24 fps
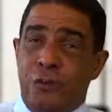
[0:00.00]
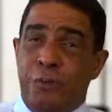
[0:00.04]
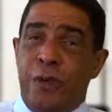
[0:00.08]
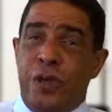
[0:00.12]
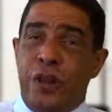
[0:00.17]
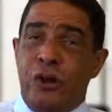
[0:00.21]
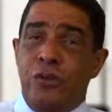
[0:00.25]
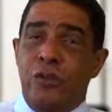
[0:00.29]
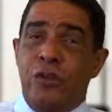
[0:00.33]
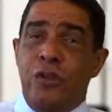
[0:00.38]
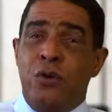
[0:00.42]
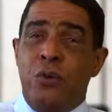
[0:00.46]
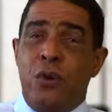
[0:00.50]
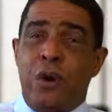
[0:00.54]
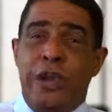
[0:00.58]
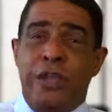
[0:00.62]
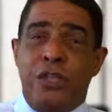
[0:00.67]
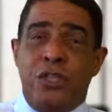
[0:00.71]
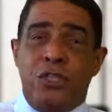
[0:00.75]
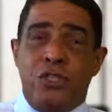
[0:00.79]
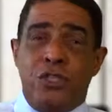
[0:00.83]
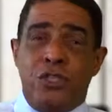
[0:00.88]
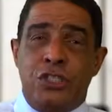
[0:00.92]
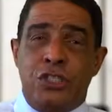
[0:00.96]
are better than
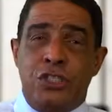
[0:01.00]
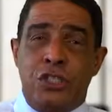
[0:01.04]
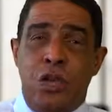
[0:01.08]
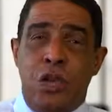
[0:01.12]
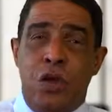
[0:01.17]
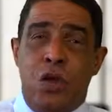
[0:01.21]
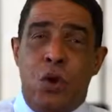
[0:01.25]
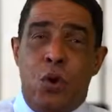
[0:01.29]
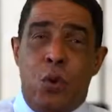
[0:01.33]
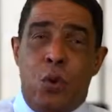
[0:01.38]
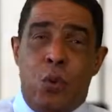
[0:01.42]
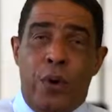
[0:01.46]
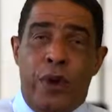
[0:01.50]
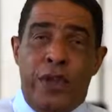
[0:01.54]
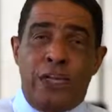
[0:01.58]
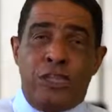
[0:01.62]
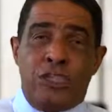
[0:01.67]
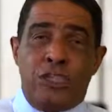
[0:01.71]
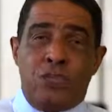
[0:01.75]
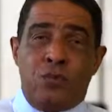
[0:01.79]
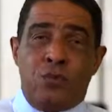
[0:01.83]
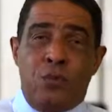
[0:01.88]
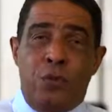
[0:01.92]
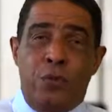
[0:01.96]
wages.
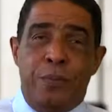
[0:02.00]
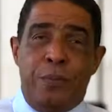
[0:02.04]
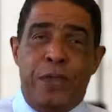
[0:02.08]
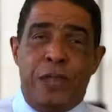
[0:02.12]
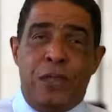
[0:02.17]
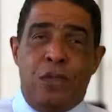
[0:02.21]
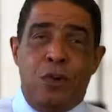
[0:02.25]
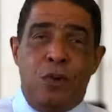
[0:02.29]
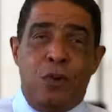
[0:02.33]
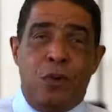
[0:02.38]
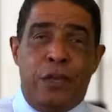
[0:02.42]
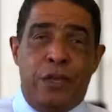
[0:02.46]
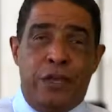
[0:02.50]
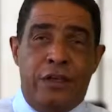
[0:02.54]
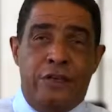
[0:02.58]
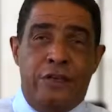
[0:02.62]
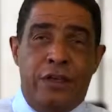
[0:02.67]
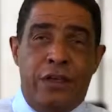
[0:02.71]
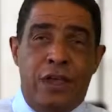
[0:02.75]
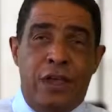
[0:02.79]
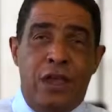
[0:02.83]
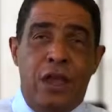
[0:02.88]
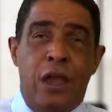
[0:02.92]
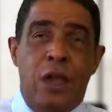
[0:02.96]
Wages will make you a
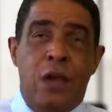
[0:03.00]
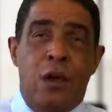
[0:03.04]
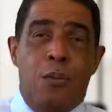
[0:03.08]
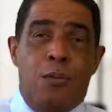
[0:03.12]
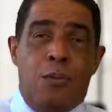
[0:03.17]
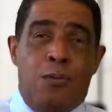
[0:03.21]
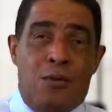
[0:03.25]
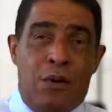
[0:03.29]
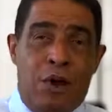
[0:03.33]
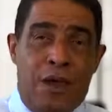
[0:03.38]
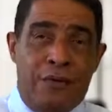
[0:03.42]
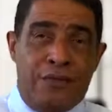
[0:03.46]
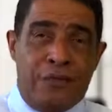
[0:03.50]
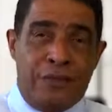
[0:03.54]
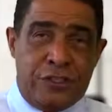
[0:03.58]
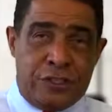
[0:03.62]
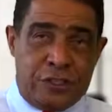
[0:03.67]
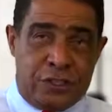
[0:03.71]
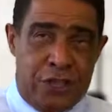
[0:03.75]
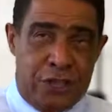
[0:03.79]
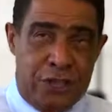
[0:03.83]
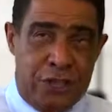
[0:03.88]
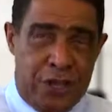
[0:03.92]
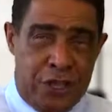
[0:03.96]
living.
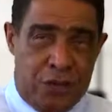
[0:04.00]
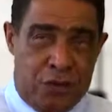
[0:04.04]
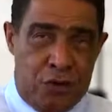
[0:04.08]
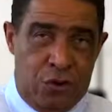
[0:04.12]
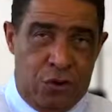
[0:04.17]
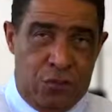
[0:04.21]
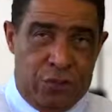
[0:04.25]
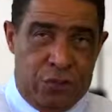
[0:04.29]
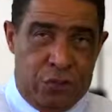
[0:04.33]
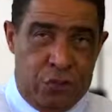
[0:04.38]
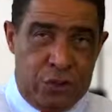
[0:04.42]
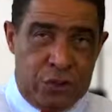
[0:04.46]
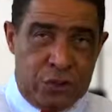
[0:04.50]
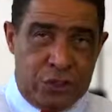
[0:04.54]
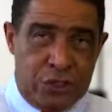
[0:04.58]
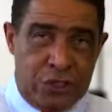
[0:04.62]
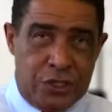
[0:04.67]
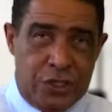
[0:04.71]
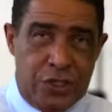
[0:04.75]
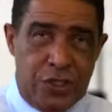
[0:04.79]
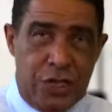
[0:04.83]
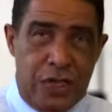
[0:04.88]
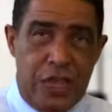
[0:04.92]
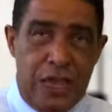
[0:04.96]
Profits can make you a
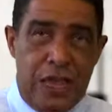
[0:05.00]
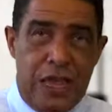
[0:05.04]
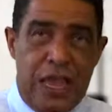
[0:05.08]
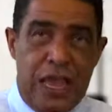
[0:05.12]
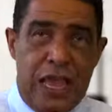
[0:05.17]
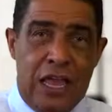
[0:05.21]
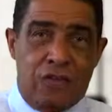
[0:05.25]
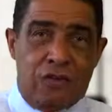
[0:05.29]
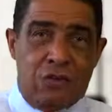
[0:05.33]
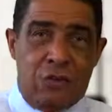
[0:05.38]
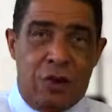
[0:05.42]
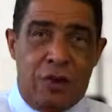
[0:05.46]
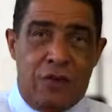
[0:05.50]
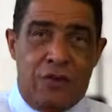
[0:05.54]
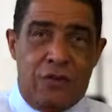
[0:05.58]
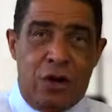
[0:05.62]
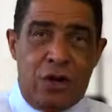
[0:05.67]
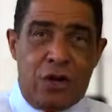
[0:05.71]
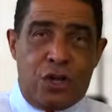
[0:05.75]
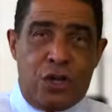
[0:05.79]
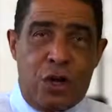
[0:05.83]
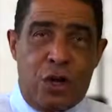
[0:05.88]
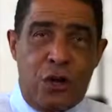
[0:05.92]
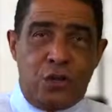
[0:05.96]
fortune. As one of
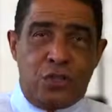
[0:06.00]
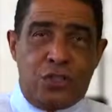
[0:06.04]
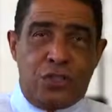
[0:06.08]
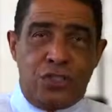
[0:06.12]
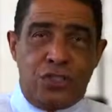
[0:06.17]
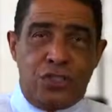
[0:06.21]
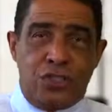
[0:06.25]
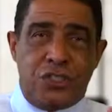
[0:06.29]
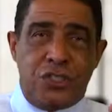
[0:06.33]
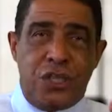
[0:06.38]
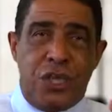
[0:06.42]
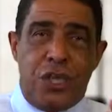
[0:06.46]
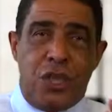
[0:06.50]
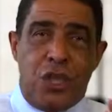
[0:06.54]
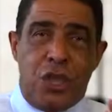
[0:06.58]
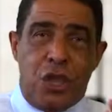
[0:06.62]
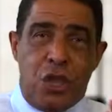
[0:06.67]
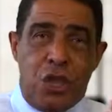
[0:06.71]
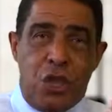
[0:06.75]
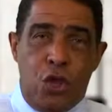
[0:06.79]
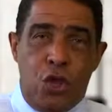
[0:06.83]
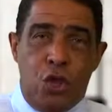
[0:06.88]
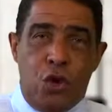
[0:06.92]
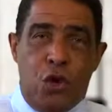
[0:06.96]
our coaches,
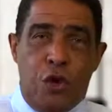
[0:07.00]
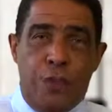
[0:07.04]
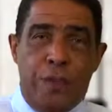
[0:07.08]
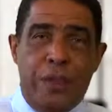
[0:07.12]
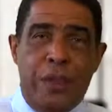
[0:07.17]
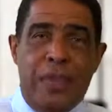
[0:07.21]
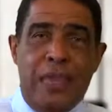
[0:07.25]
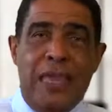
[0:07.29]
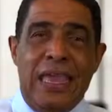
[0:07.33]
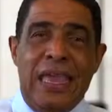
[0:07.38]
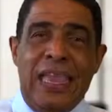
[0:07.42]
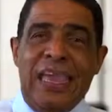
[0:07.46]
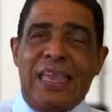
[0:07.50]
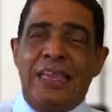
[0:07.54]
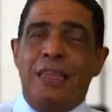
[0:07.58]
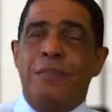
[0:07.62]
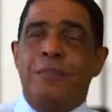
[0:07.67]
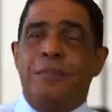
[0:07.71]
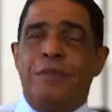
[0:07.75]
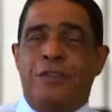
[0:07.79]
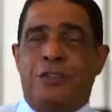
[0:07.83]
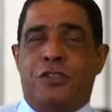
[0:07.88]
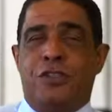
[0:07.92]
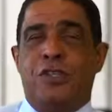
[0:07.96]
you'll be in
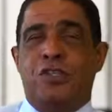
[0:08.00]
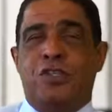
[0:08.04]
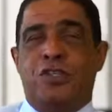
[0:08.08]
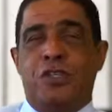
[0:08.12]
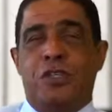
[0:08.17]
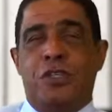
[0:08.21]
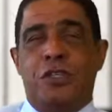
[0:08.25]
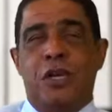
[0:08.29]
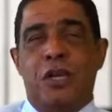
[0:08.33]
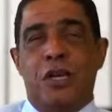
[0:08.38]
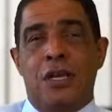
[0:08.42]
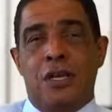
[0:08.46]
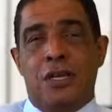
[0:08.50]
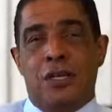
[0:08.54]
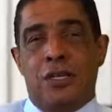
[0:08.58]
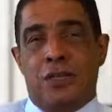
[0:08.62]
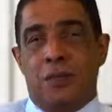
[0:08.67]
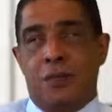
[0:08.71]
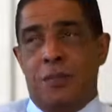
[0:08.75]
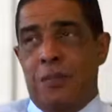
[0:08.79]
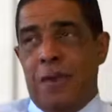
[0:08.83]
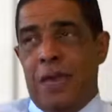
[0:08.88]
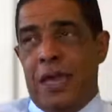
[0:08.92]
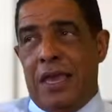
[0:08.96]
the position
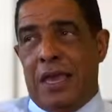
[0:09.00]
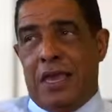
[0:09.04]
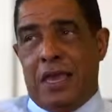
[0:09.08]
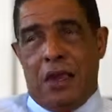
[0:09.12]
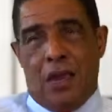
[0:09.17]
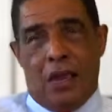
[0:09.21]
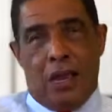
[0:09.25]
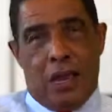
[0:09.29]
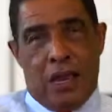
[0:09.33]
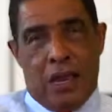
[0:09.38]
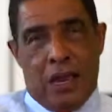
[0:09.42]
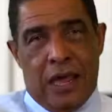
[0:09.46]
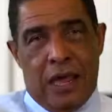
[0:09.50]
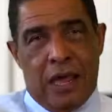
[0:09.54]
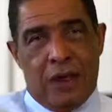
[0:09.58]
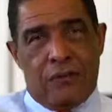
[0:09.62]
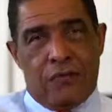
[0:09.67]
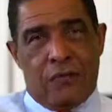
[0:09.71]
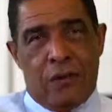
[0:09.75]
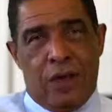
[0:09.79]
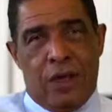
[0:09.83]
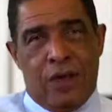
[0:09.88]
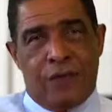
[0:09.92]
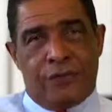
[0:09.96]
to make a lot
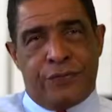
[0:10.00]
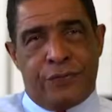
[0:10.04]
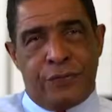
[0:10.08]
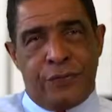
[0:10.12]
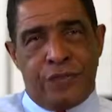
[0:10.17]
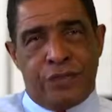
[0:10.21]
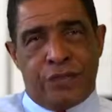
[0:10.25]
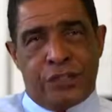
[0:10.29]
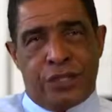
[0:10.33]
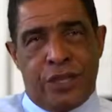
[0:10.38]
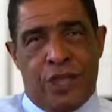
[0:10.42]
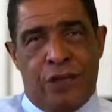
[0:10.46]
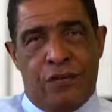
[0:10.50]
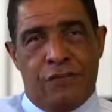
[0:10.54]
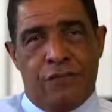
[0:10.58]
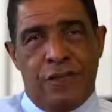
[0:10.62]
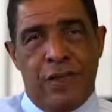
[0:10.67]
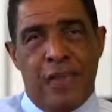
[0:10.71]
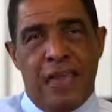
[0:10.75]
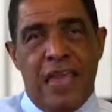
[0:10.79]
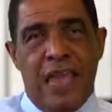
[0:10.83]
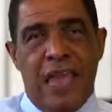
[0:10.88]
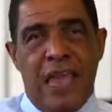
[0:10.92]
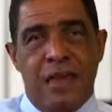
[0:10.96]
of wealth for yourself
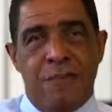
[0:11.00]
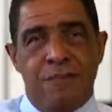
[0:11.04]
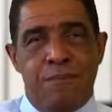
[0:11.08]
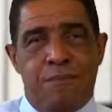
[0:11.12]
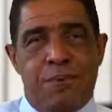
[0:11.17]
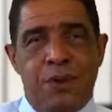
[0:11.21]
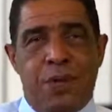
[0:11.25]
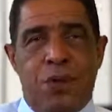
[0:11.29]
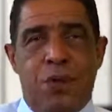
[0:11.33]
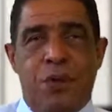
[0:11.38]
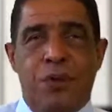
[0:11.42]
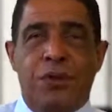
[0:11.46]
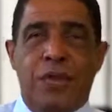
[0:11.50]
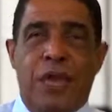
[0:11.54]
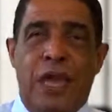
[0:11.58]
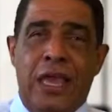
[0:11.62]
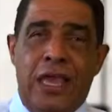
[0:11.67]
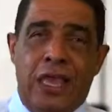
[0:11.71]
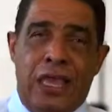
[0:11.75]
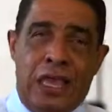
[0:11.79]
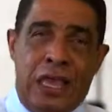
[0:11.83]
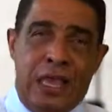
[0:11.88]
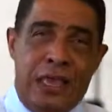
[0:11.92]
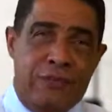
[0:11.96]
and build
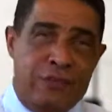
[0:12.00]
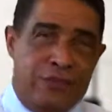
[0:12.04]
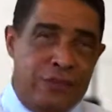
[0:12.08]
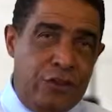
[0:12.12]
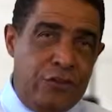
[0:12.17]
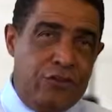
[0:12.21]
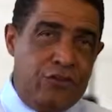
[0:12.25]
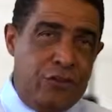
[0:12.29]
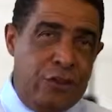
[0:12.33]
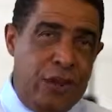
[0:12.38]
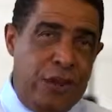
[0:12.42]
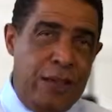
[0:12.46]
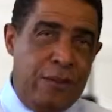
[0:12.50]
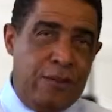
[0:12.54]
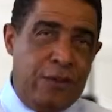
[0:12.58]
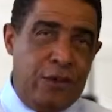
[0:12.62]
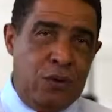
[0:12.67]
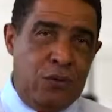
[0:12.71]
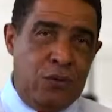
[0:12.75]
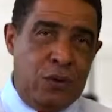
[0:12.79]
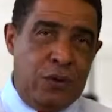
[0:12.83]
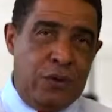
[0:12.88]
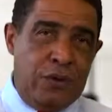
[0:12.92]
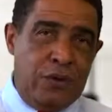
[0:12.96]
a life that you're
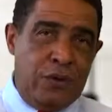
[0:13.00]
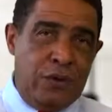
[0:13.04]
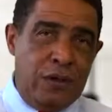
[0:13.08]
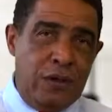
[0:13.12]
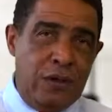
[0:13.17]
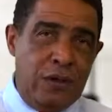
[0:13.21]
happy with.